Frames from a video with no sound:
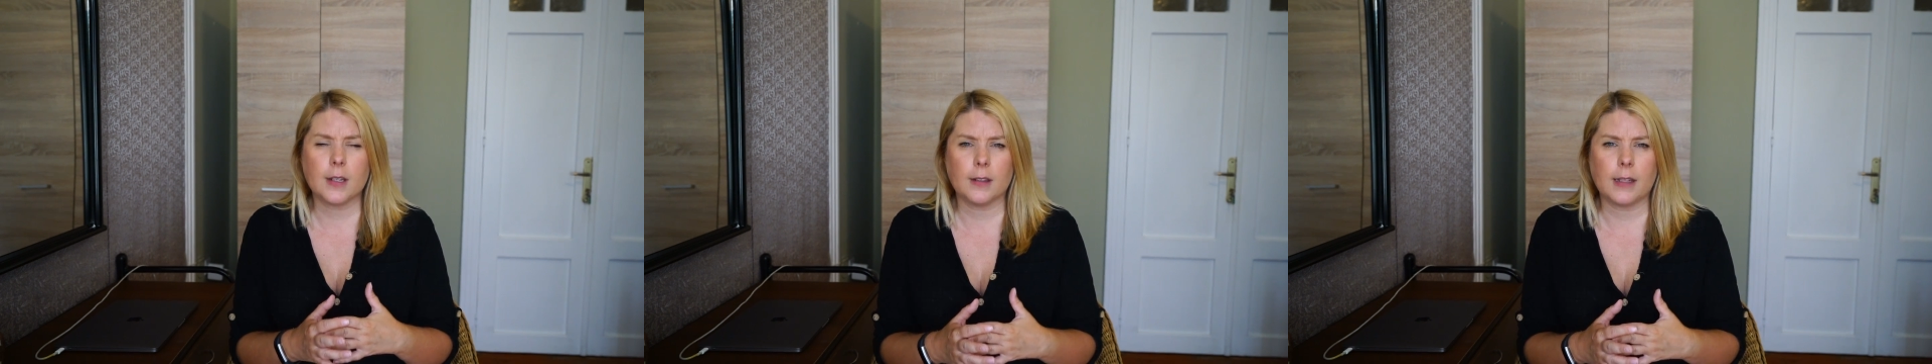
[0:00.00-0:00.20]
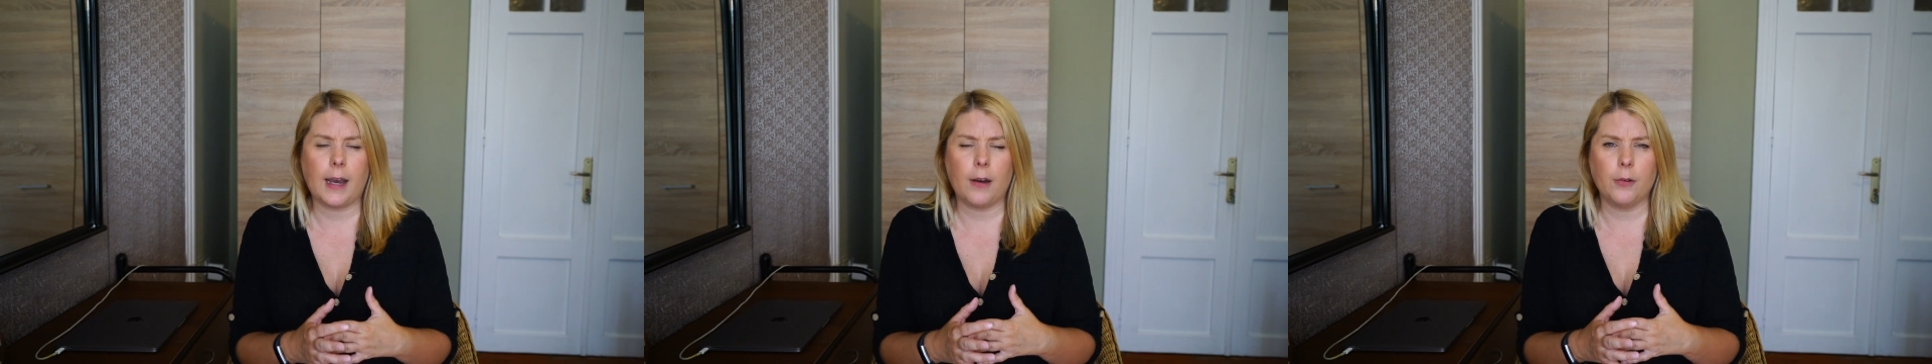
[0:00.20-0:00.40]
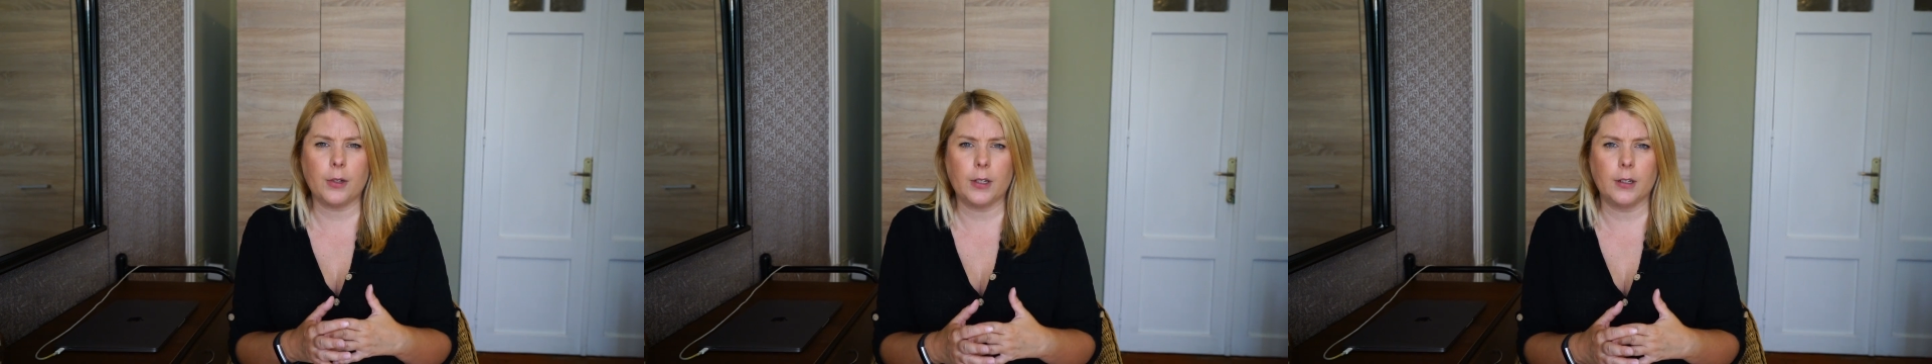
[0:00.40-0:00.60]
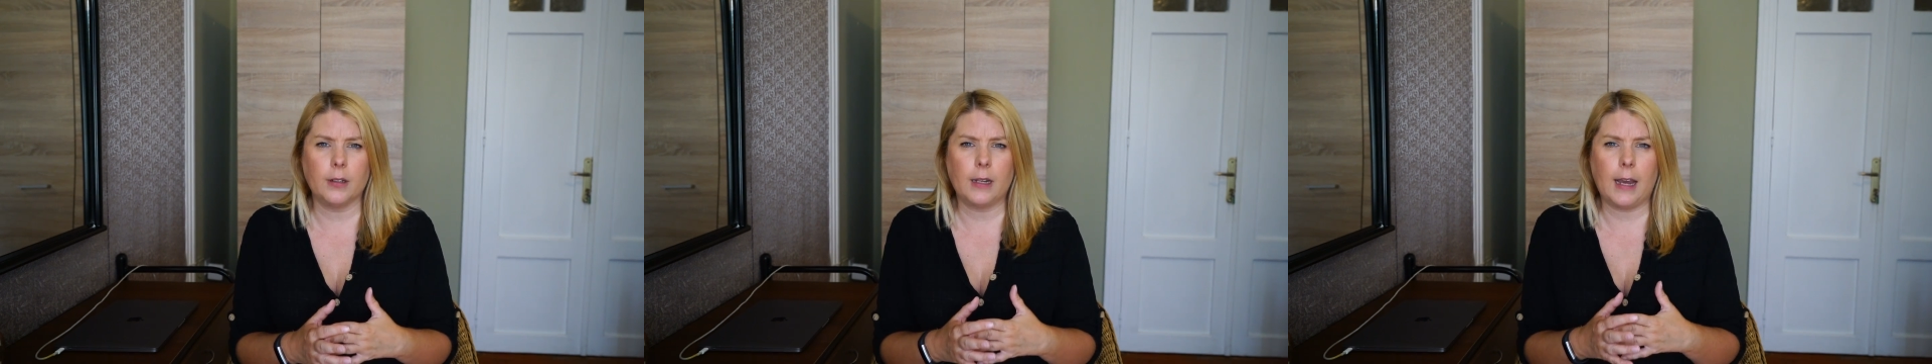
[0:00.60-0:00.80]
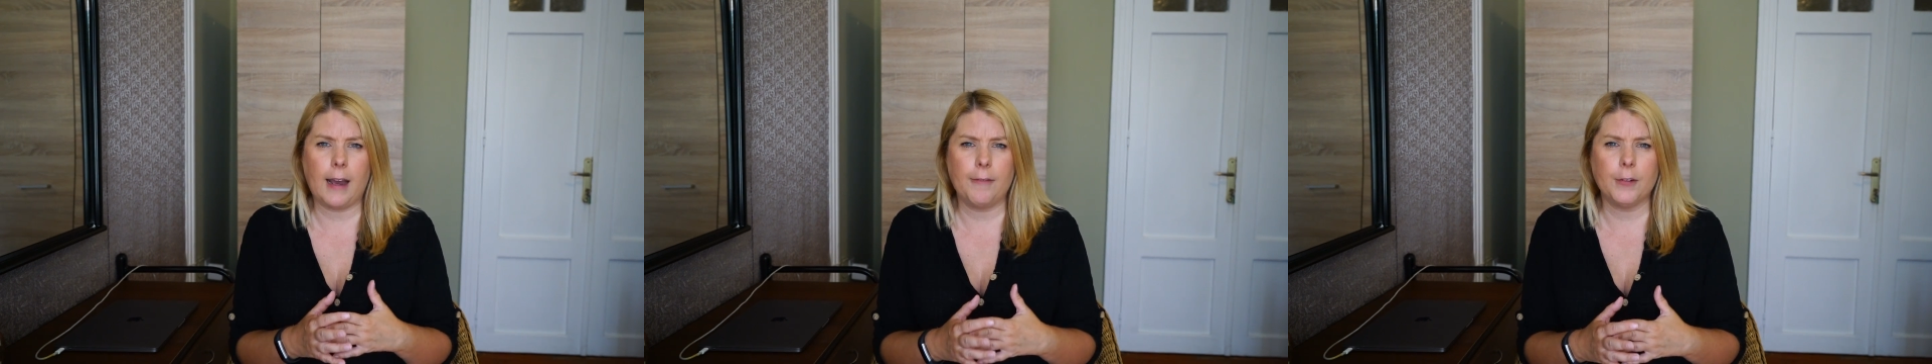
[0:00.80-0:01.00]
allowed
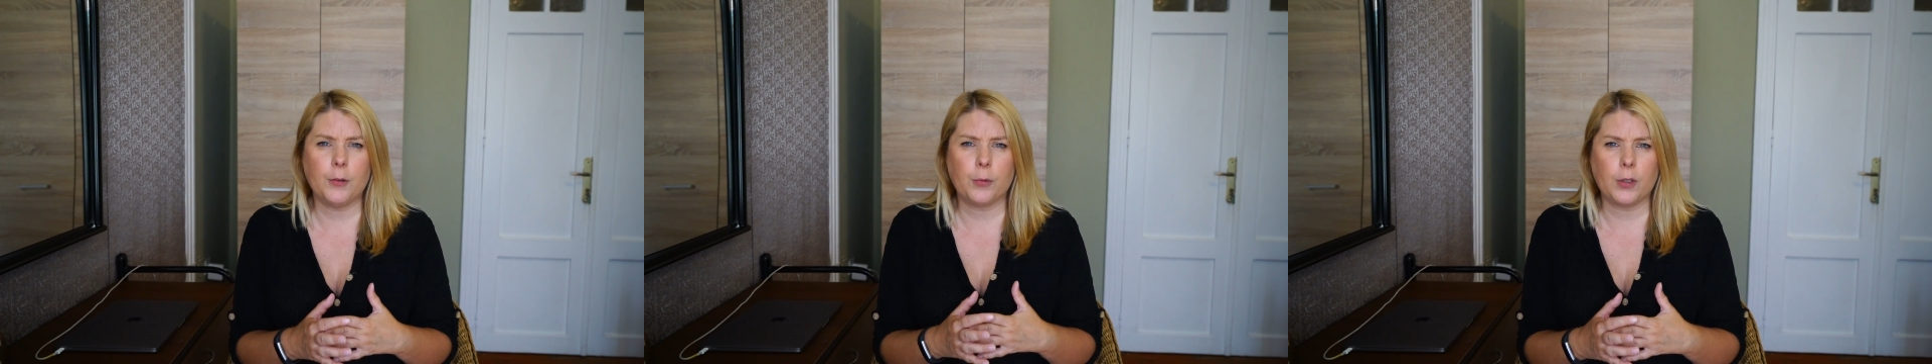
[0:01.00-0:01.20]
in haven't